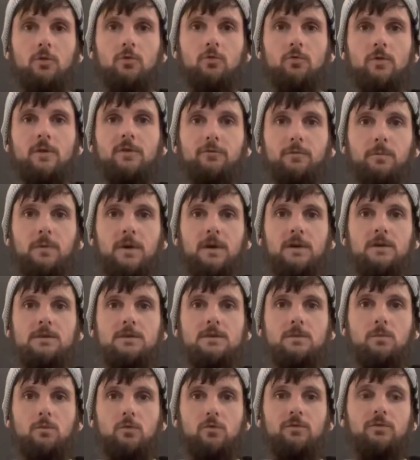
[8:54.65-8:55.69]
Griff Picks
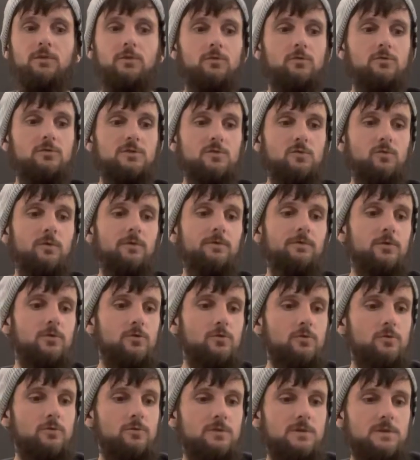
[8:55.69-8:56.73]
Movie News and
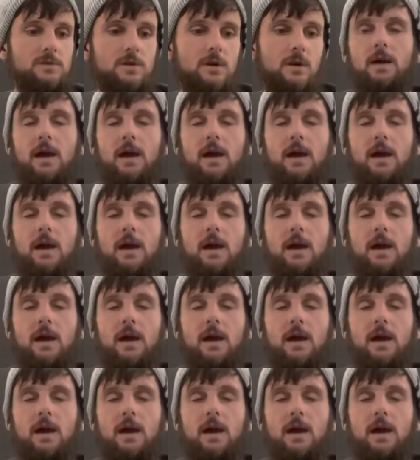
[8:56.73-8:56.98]
Reviews.